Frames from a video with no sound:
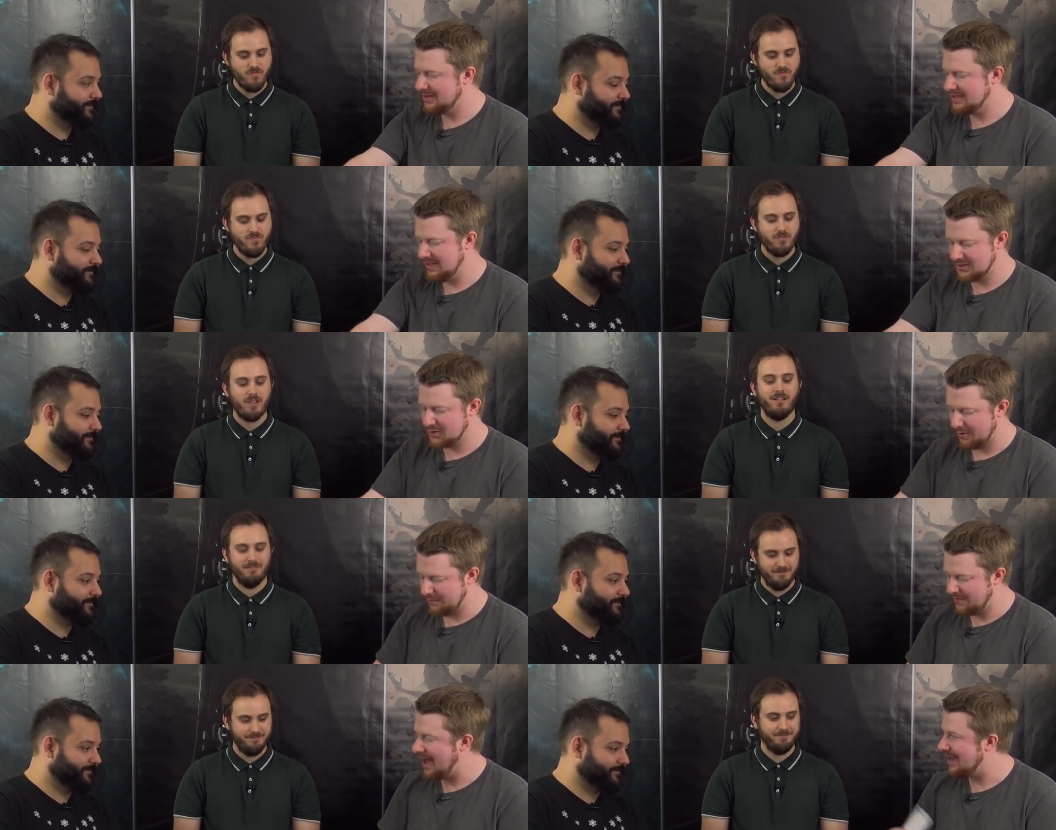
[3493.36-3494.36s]
Speaker 1: until this got
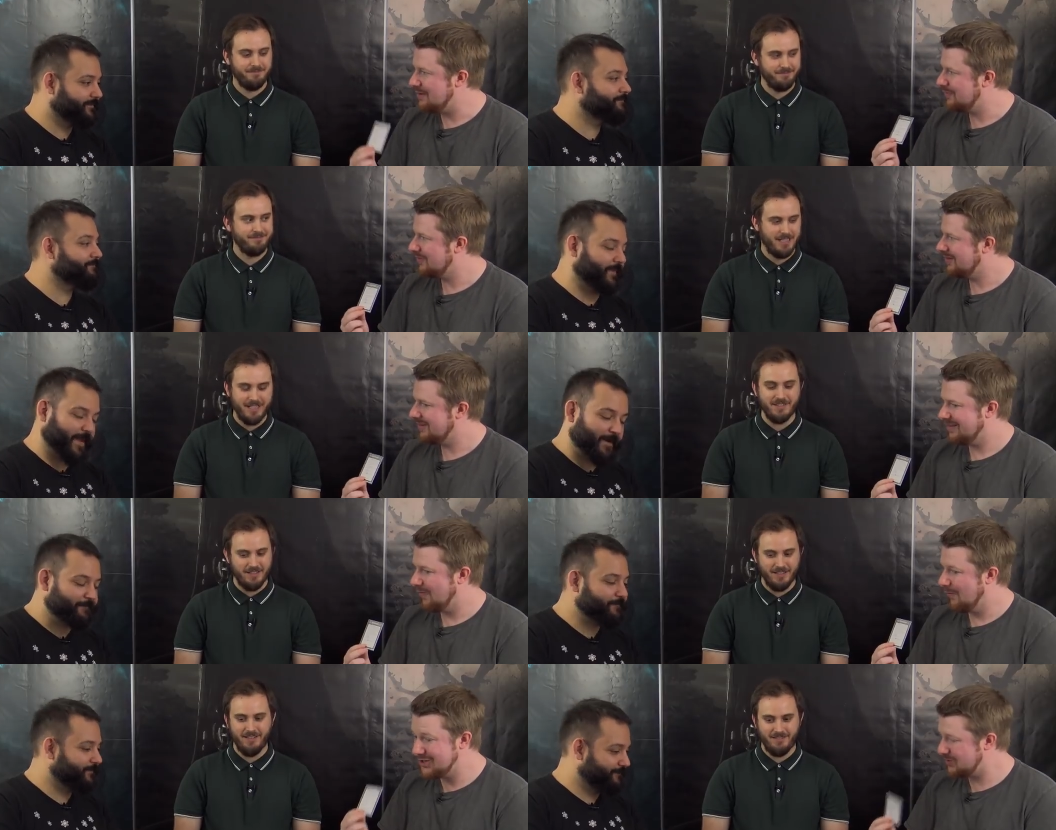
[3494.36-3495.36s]
five,
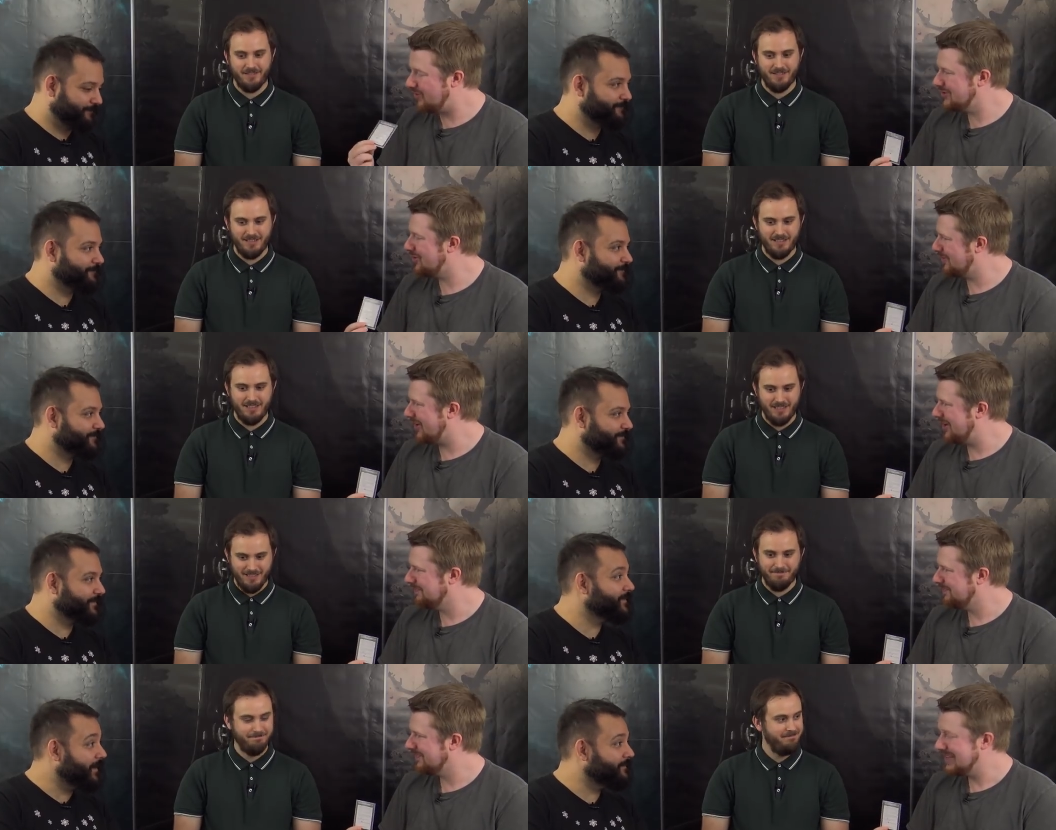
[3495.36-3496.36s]
exactly. we just one shot him down.
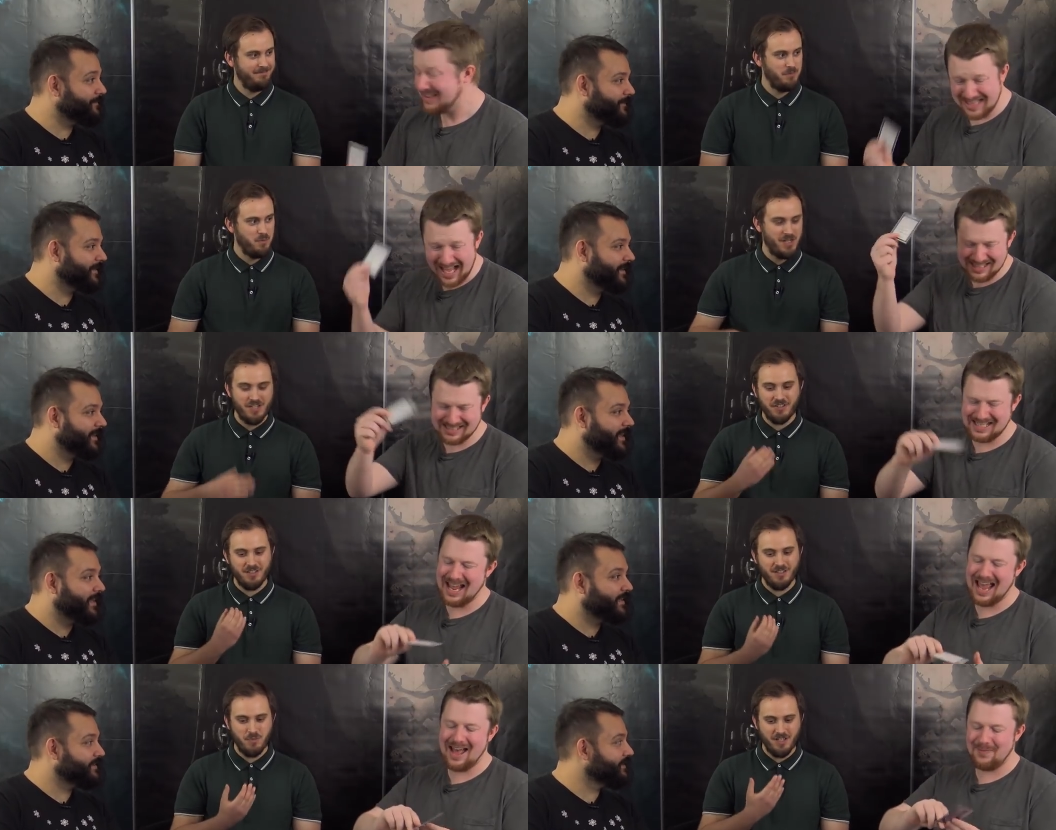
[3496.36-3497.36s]
Yeah. That's which is
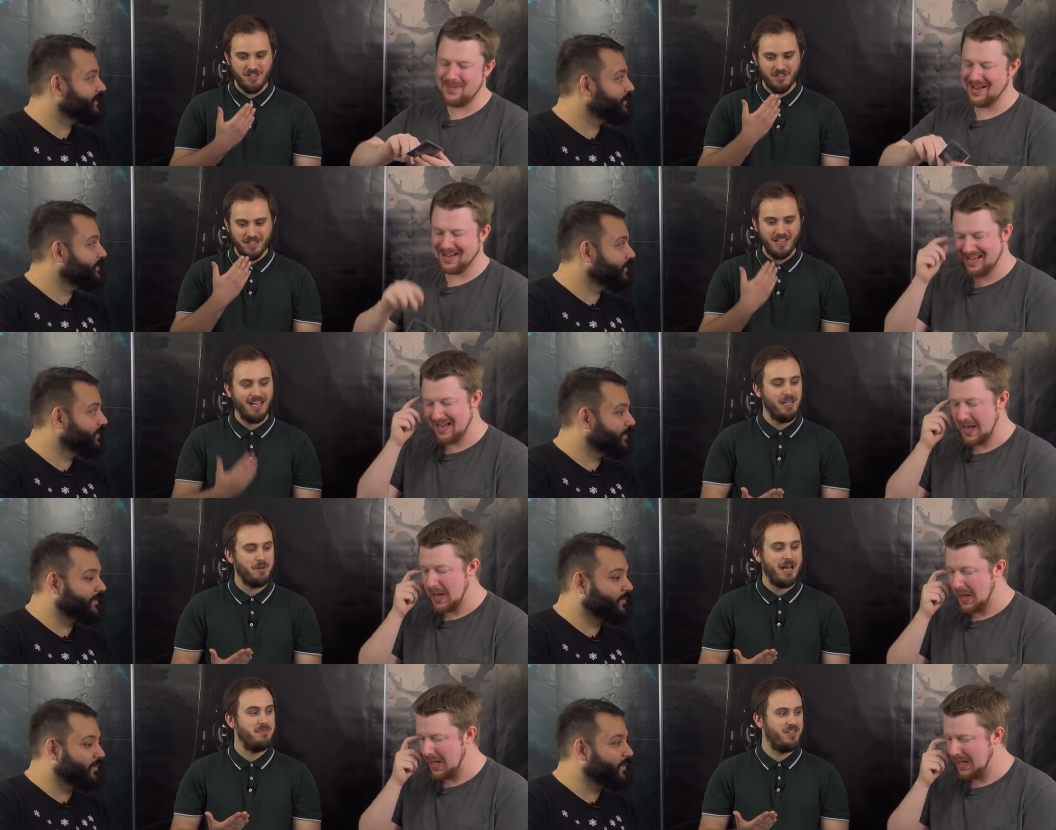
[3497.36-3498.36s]
epic. which is exactly
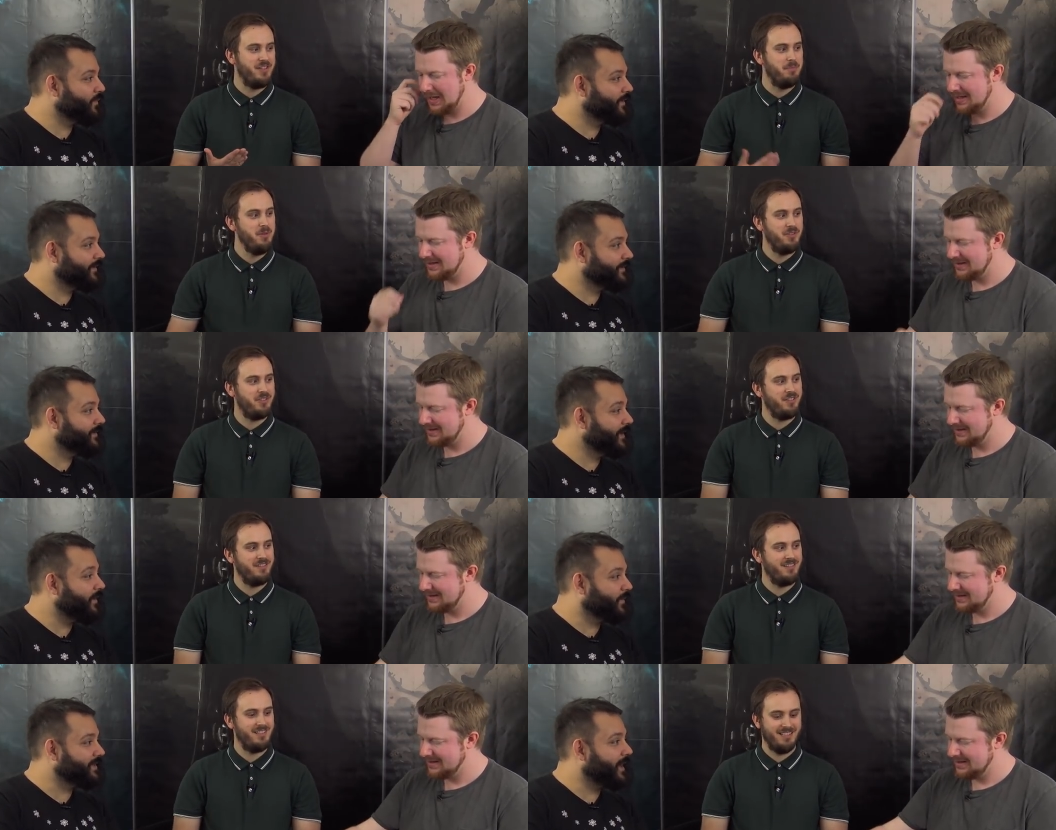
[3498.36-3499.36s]
what happens in the books.
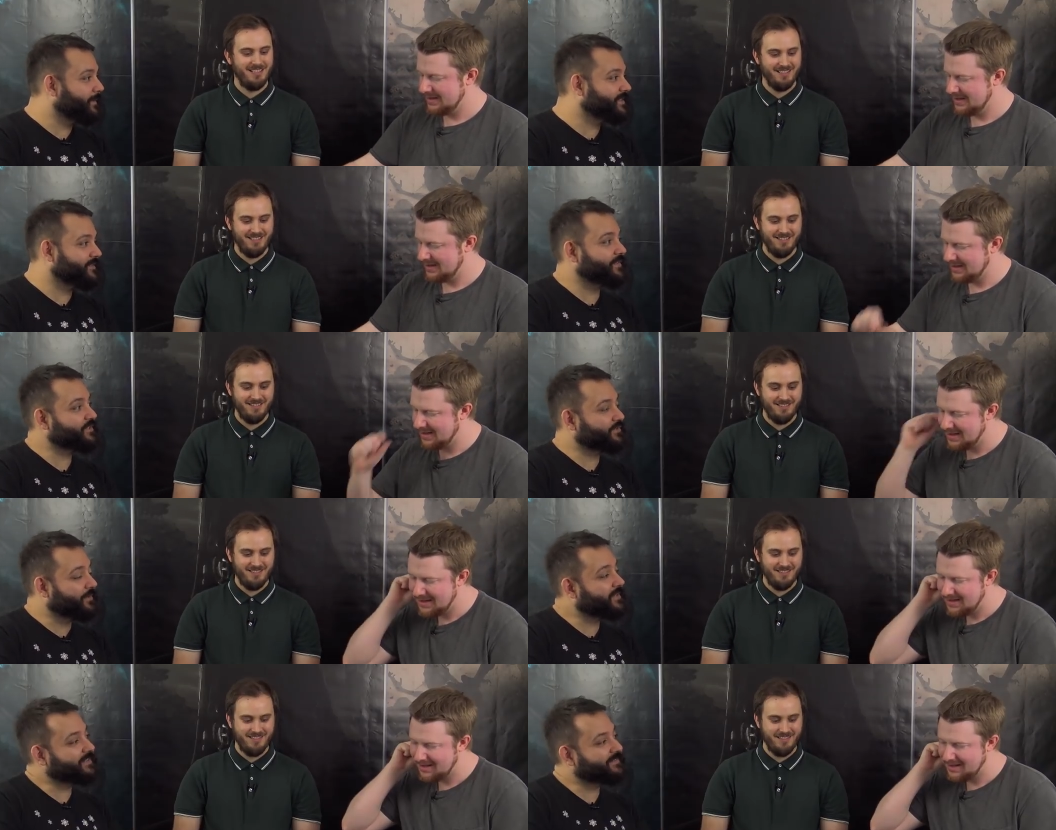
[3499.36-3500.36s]
Yeah,
Speaker 2: what happens in the
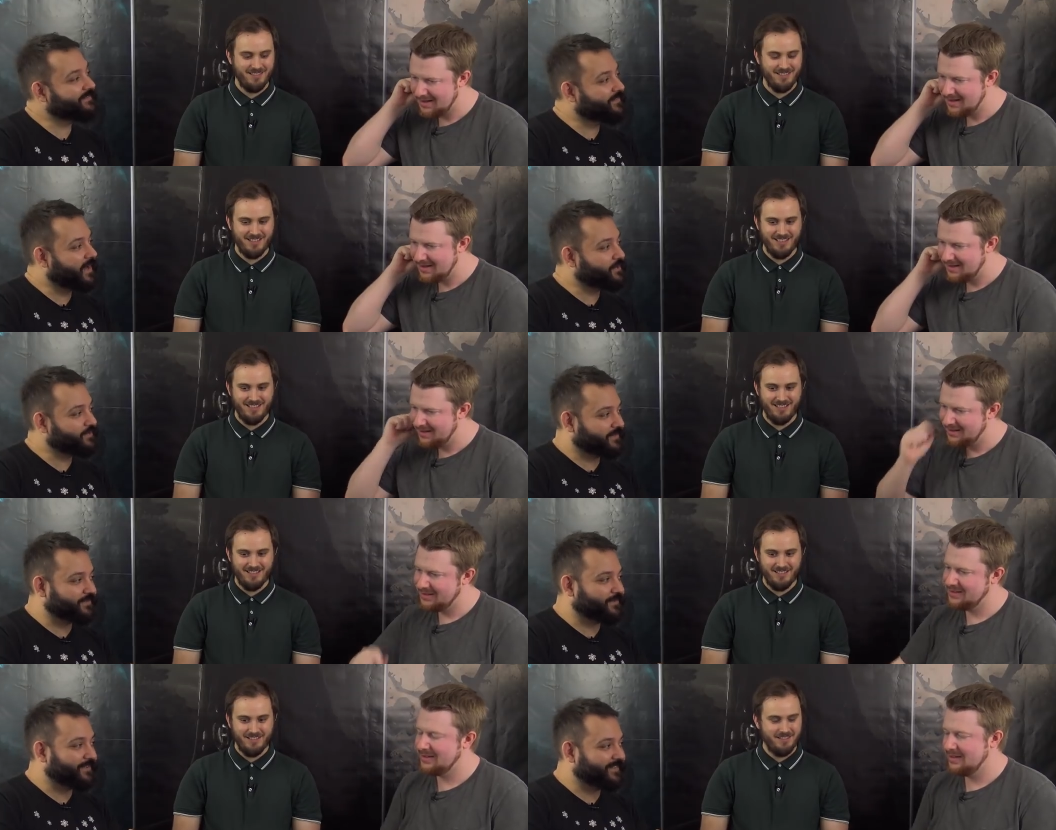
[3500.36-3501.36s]
story, in the actual
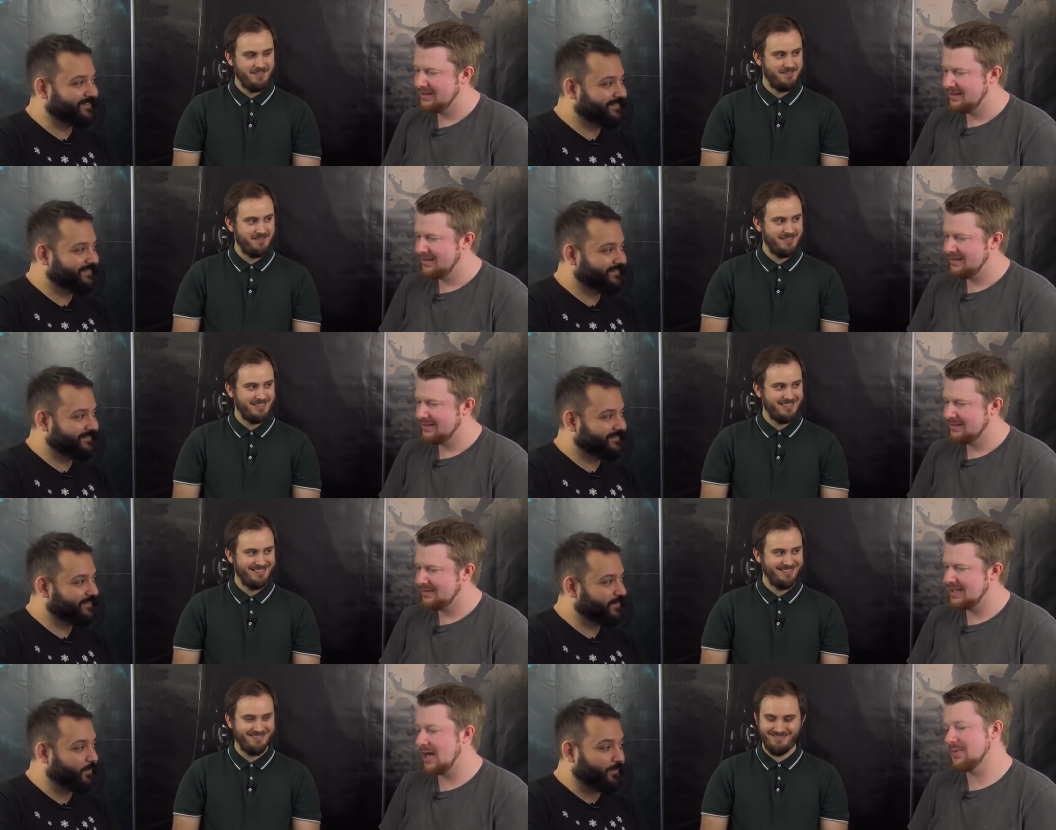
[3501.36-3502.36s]
story.
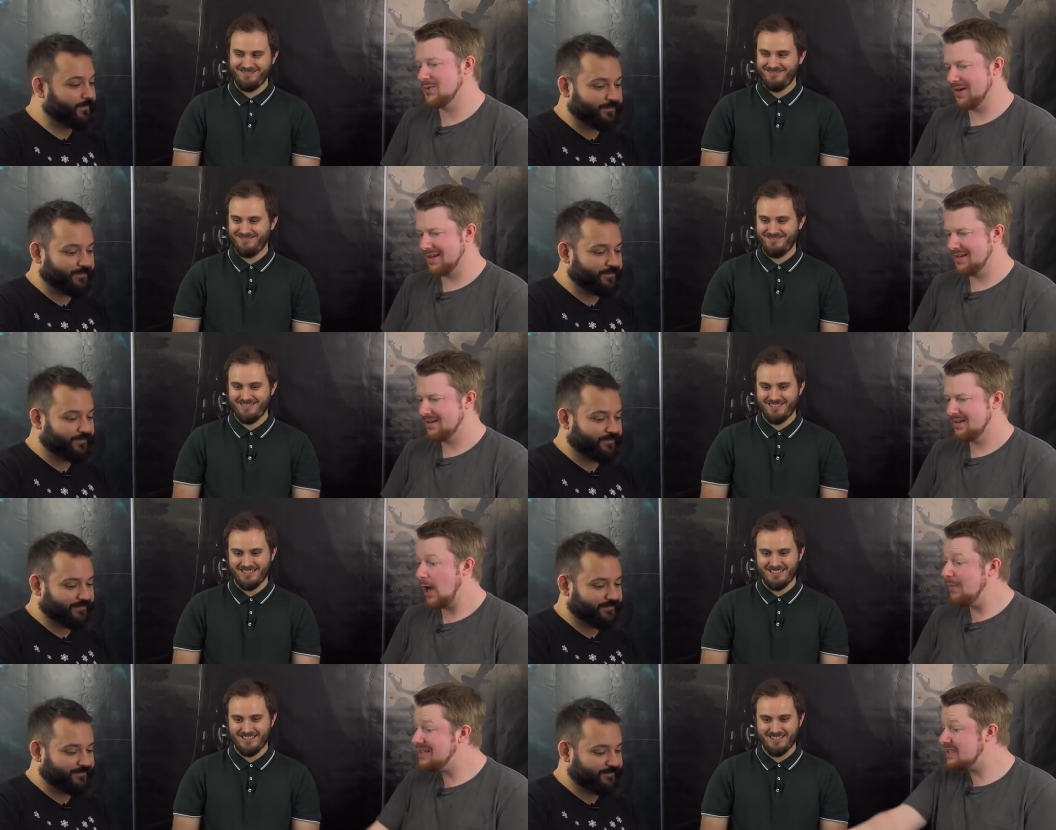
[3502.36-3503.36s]
Speaker 1: That was wicked.
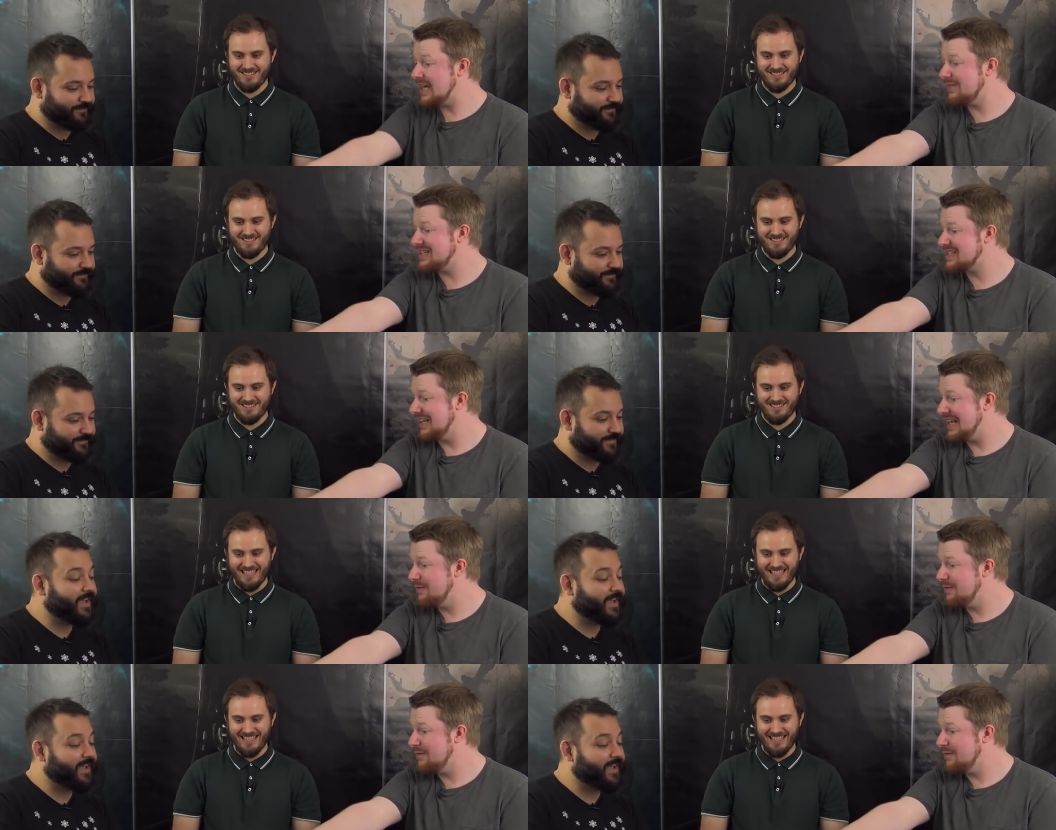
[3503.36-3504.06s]
And we saved the slave.